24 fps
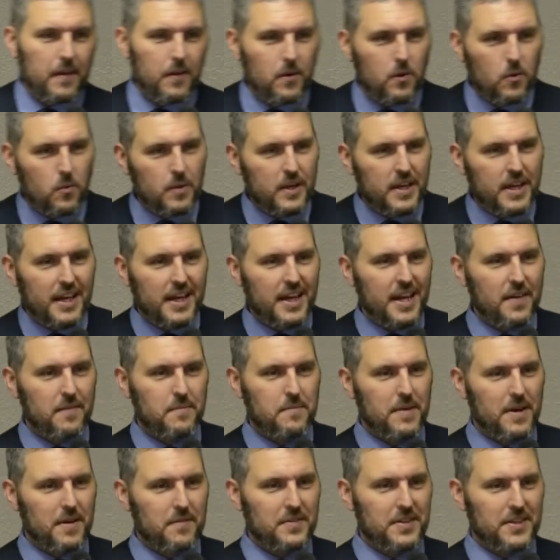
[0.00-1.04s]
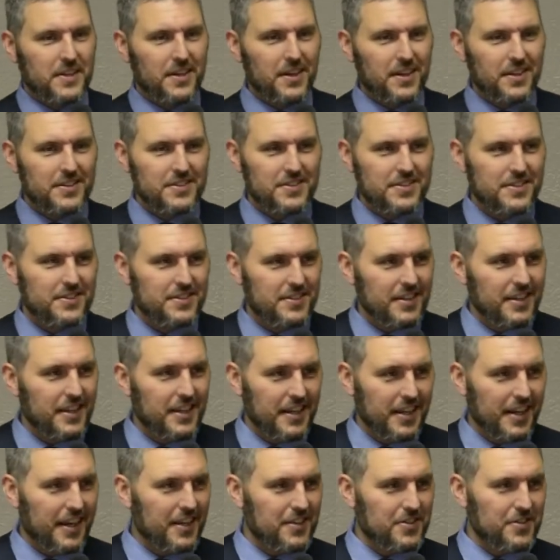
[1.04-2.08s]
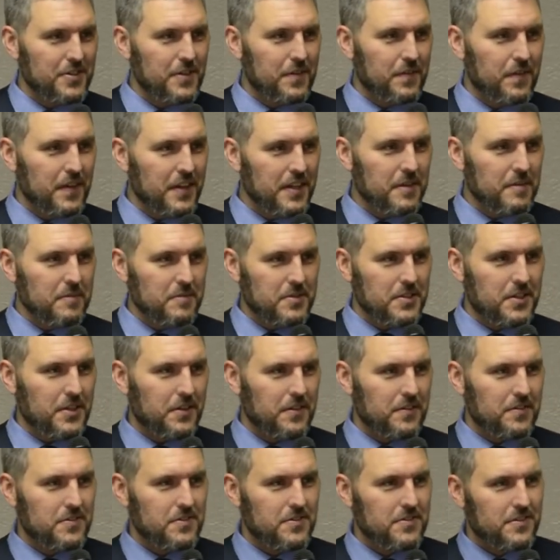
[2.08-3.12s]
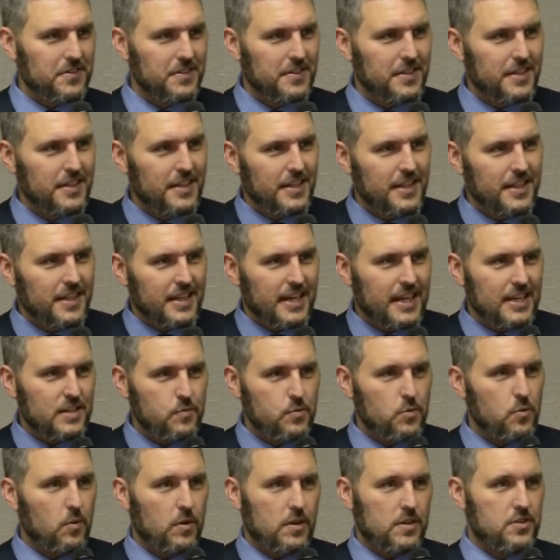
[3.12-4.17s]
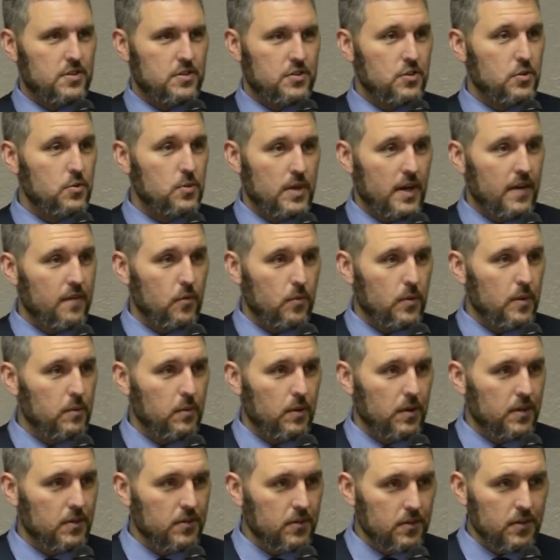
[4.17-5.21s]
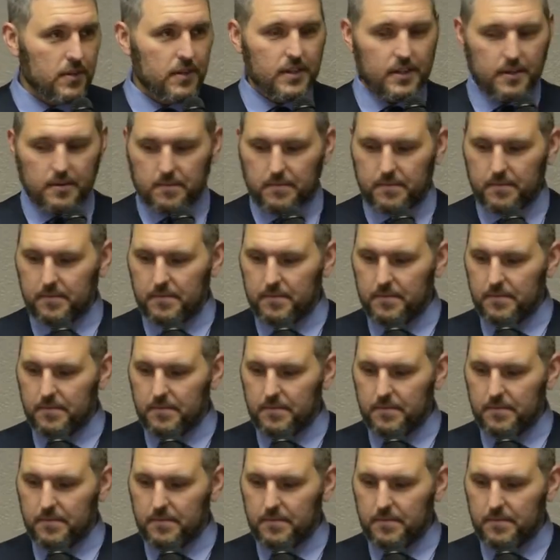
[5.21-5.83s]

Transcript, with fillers: Well, we can't have them having guns because then they could actually defend themselves in case we want to just do whatever we want to do to them,